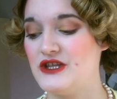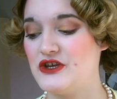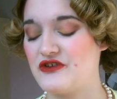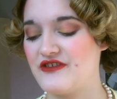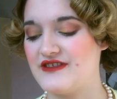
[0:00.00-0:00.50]

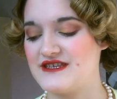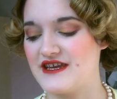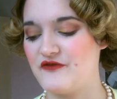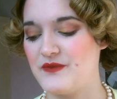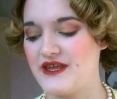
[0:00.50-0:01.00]
looks that
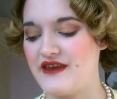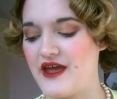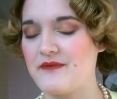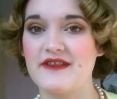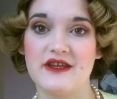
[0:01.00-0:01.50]
I've been
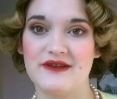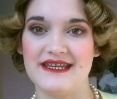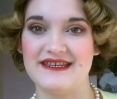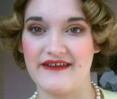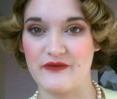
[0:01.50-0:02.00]

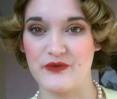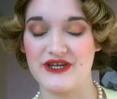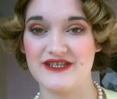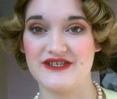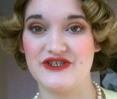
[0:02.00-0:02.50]
absolutely
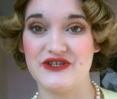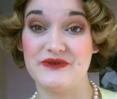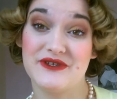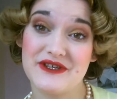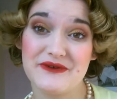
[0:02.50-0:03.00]
desperate to
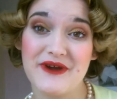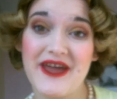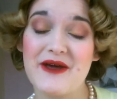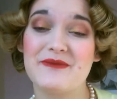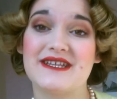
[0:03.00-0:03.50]
do.
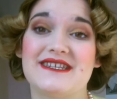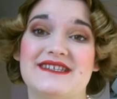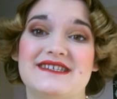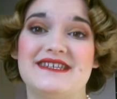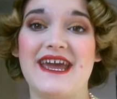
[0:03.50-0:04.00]
But
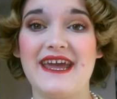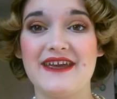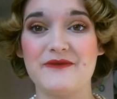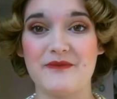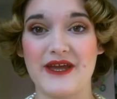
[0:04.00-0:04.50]

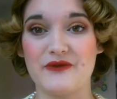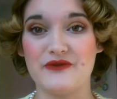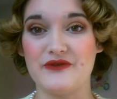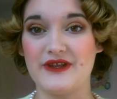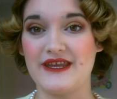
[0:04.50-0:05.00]
today, my
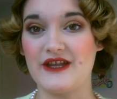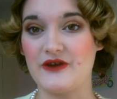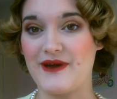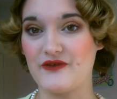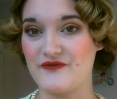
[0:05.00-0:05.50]
all
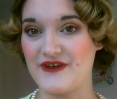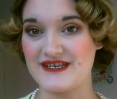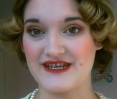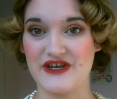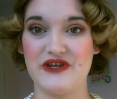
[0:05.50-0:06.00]
yellow
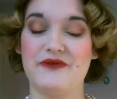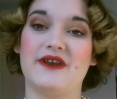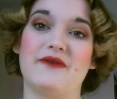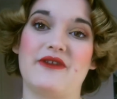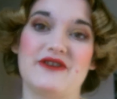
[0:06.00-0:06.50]
outfit, I knew that
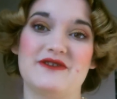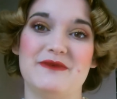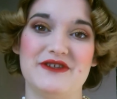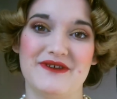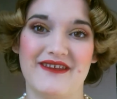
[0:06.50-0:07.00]
I was going to
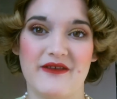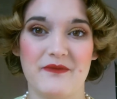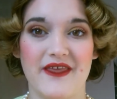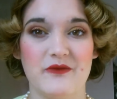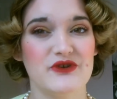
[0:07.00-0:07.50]
be doing
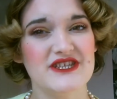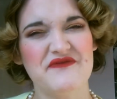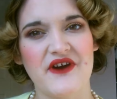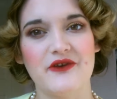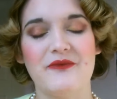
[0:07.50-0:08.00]
something pretty
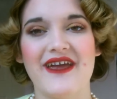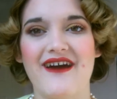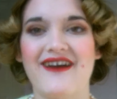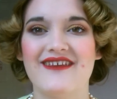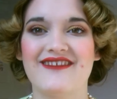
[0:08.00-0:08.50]
fun on my
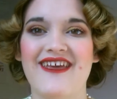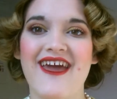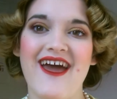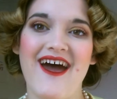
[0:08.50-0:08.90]
eyes,